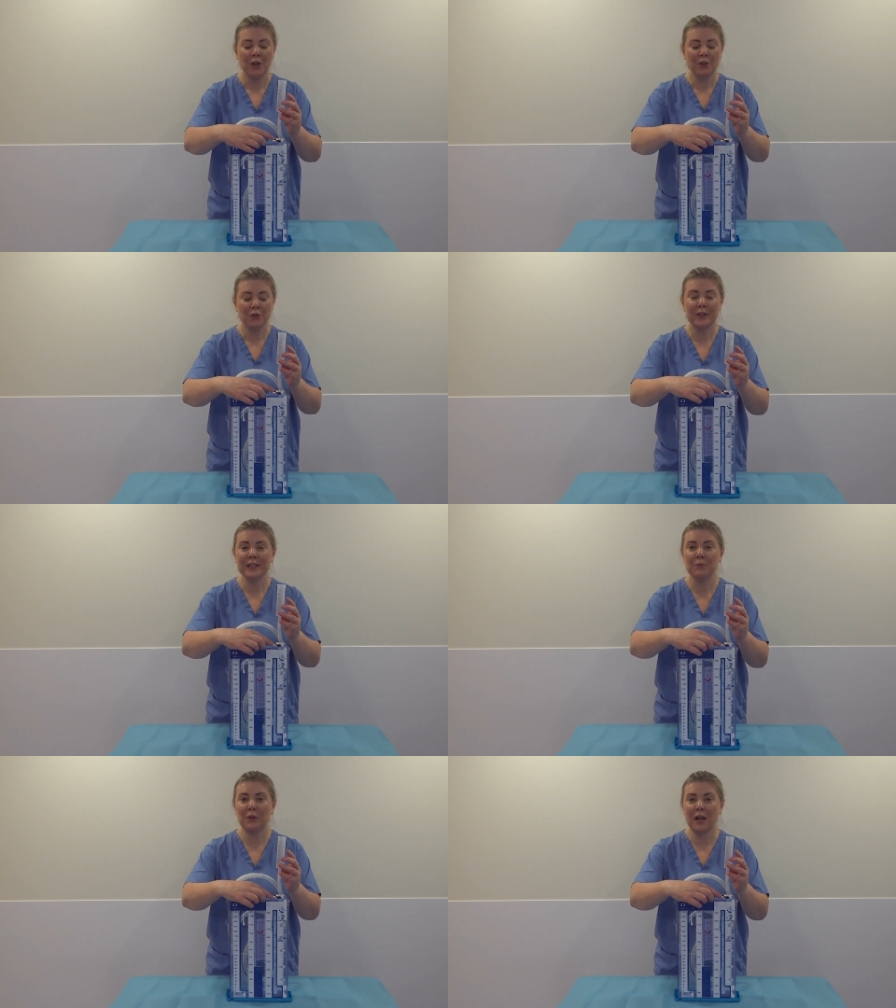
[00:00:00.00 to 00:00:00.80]
So
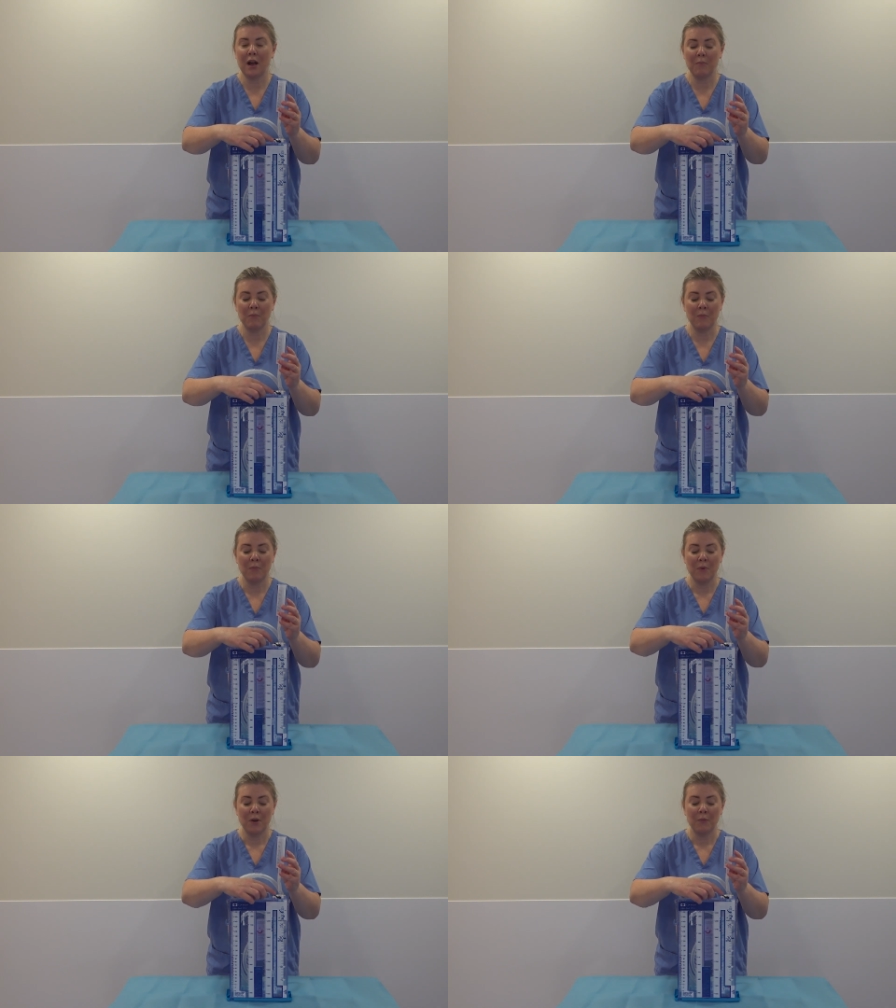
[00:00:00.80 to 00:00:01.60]
this will come
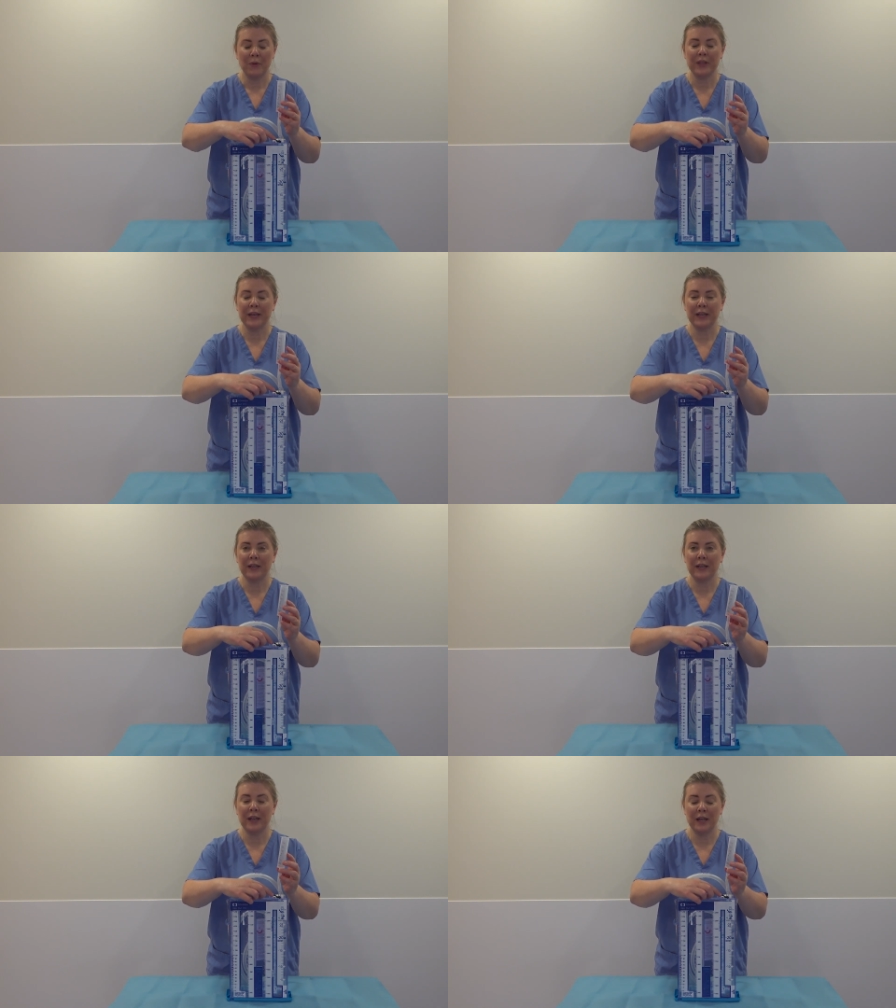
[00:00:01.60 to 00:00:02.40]
with a
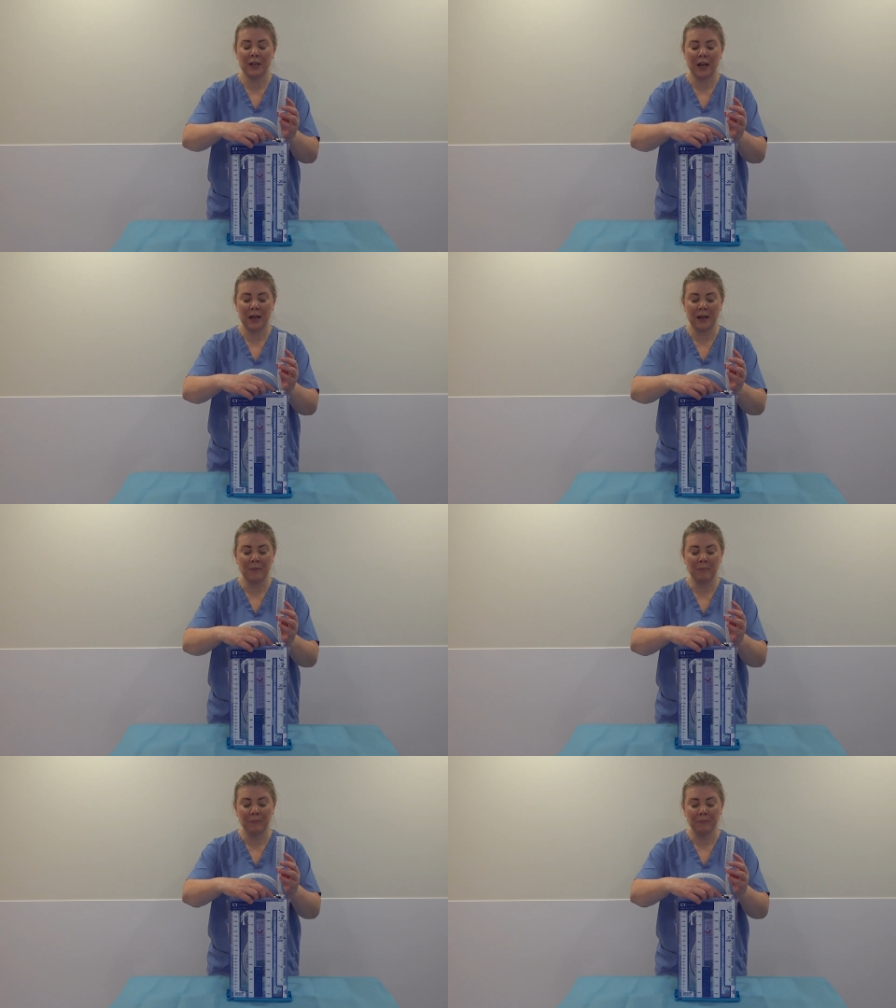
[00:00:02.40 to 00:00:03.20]
little uh,
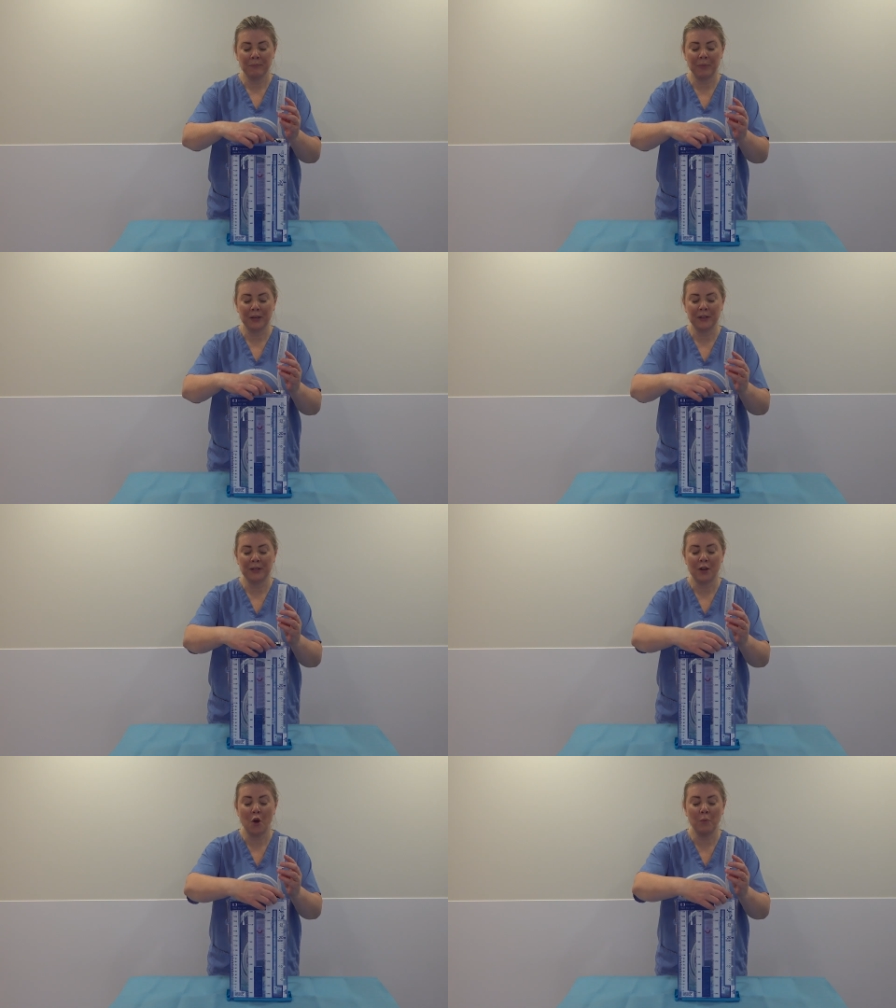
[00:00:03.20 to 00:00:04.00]
button
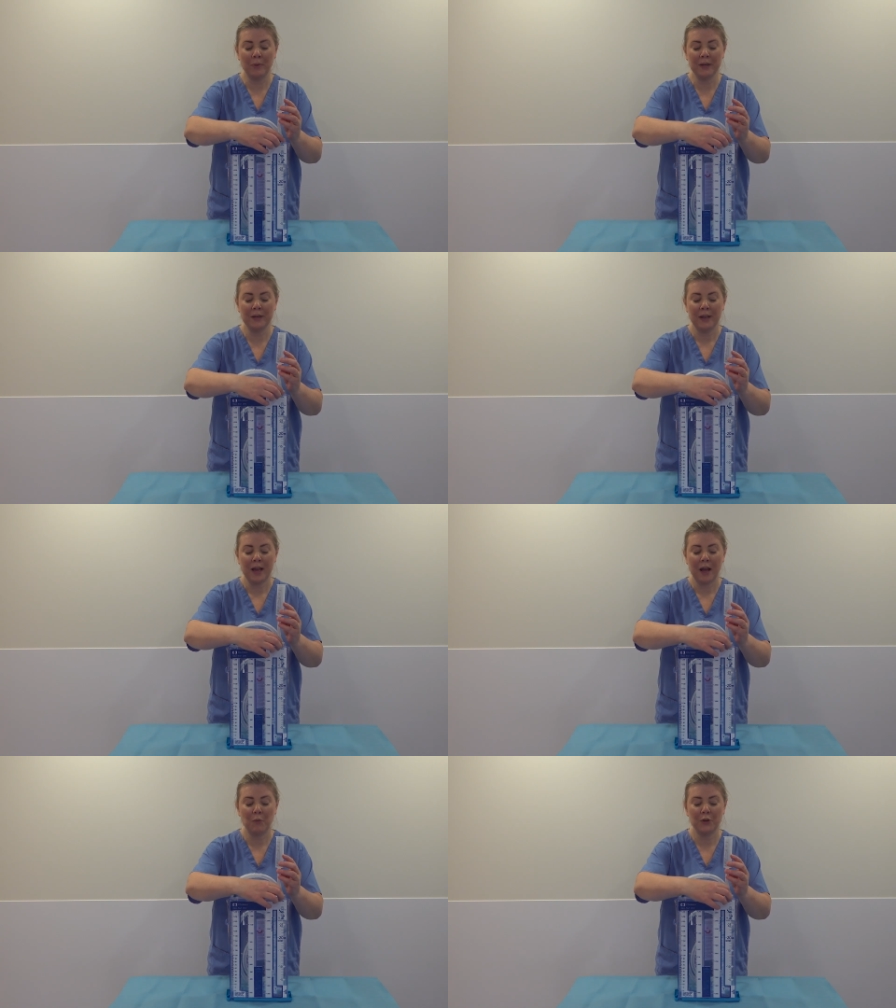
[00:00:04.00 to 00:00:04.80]
open
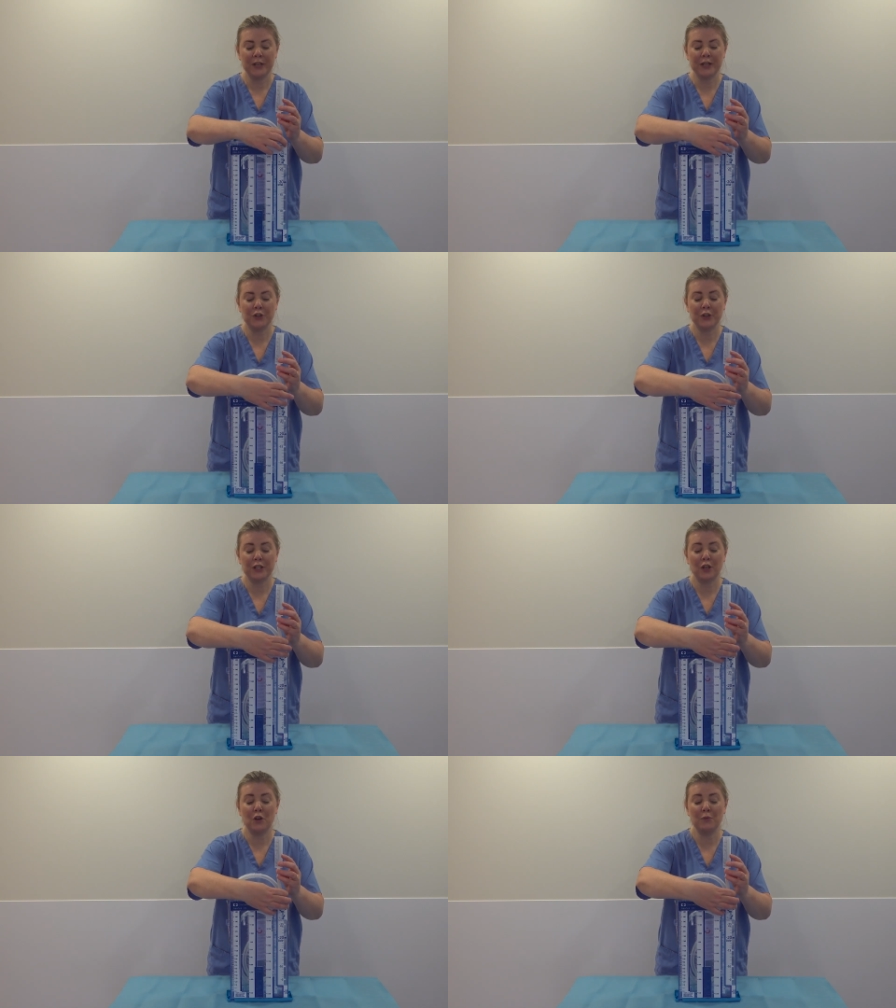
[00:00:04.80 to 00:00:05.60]
do is
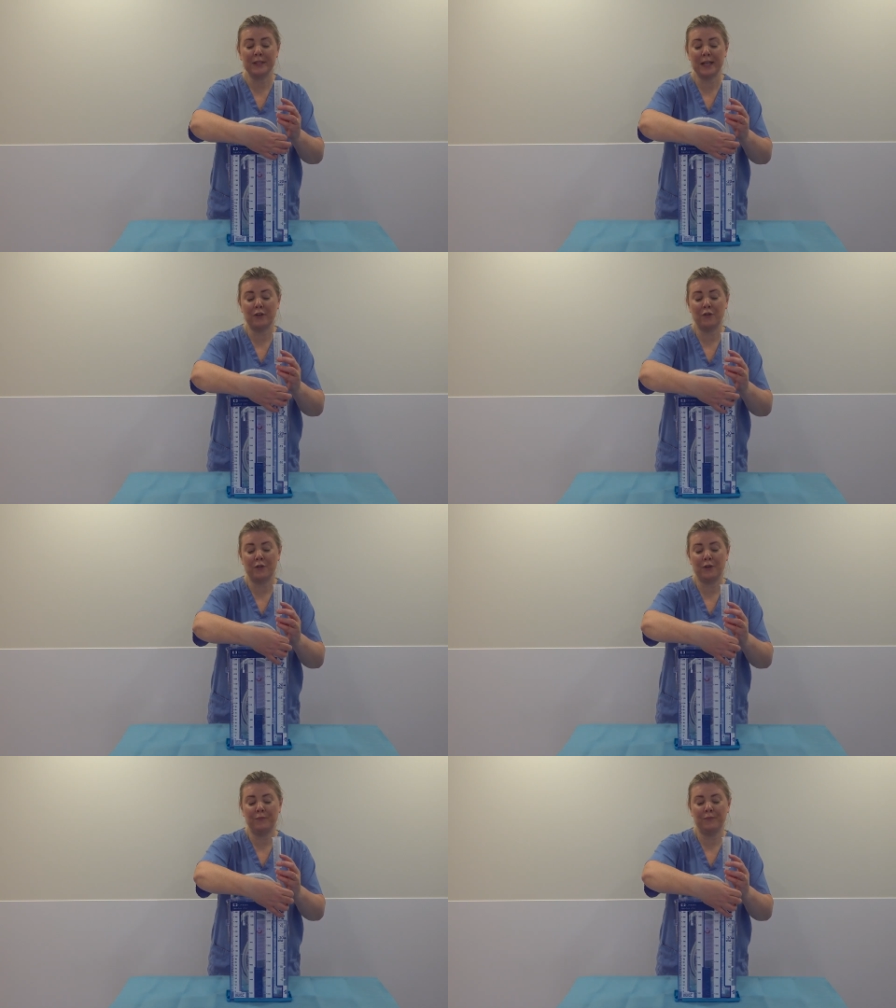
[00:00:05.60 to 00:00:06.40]
close that over.